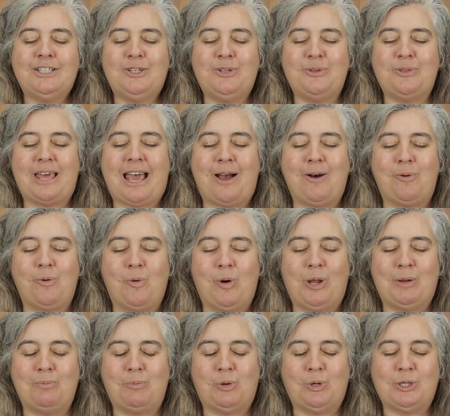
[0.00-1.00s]
Do that
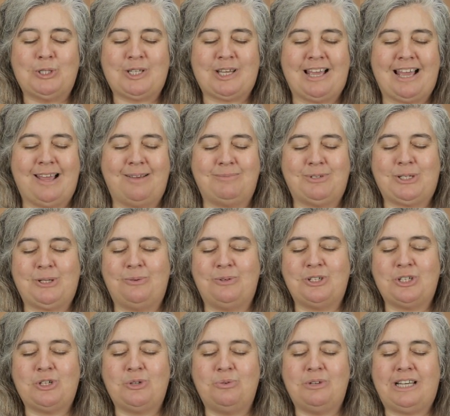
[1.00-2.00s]
one more time. So
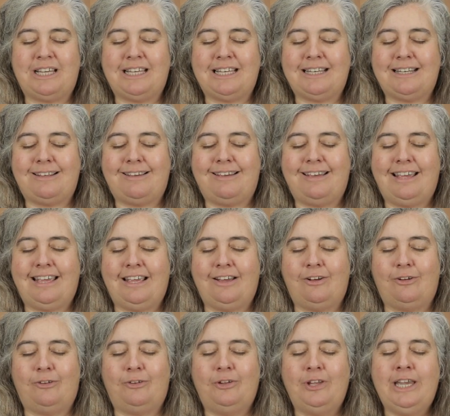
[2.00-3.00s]
as you
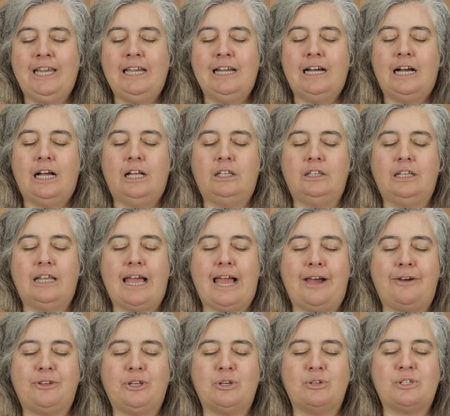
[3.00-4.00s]
inhale,
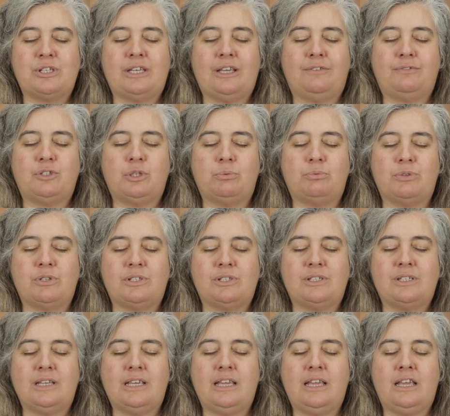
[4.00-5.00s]
allow yourself to
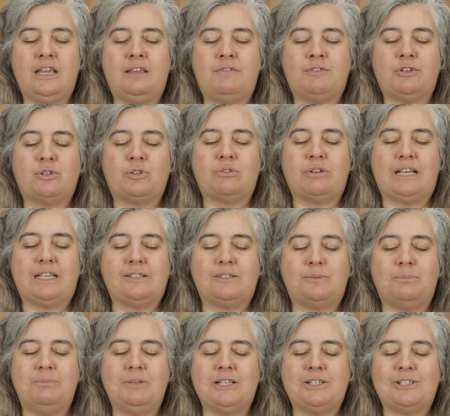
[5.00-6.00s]
receive a
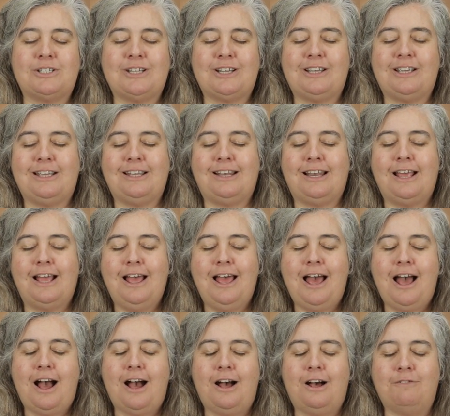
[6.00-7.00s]
transmission
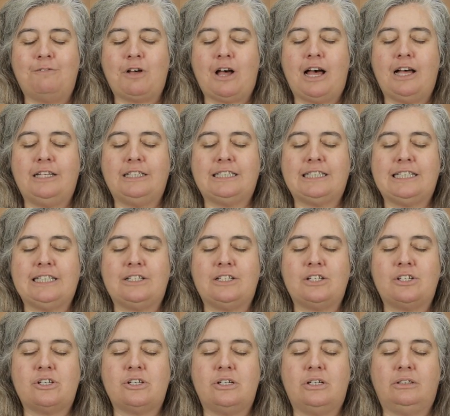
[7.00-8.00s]
of
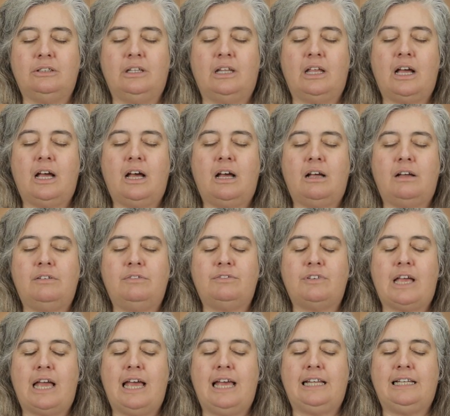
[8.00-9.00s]
unconditional
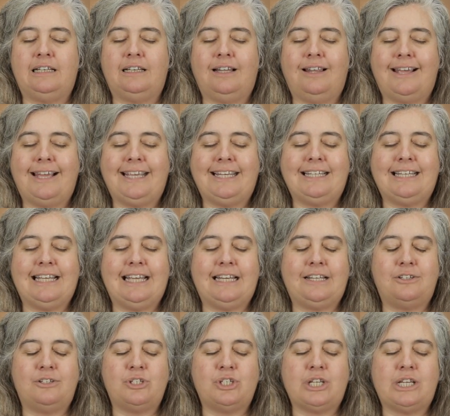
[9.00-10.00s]
love and light
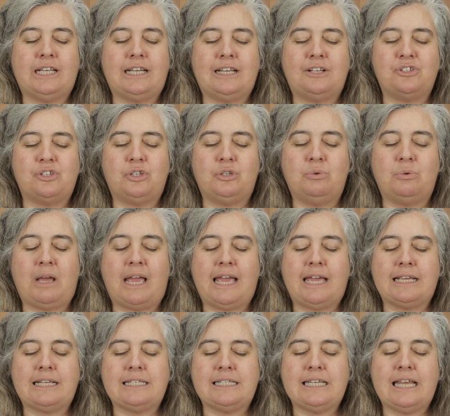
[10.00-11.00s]
energy. And as you
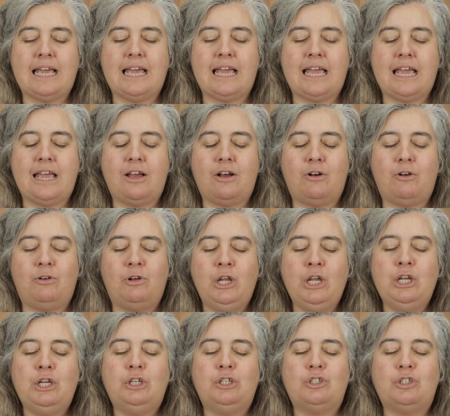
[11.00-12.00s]

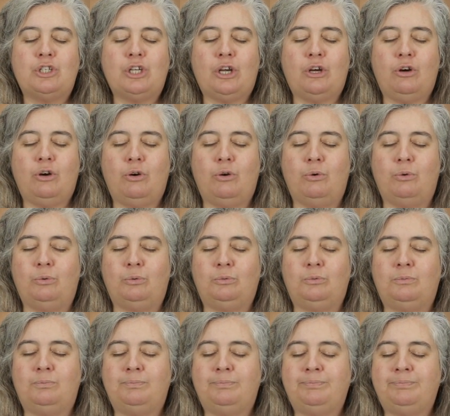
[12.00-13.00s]
exhale,
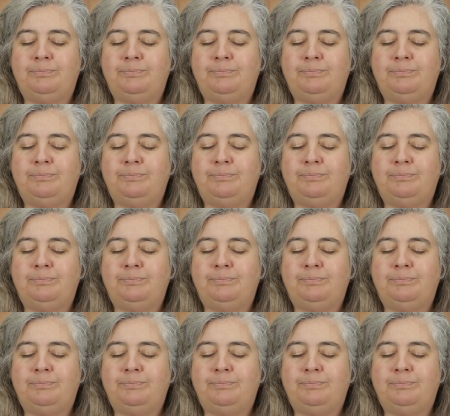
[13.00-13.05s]
tone.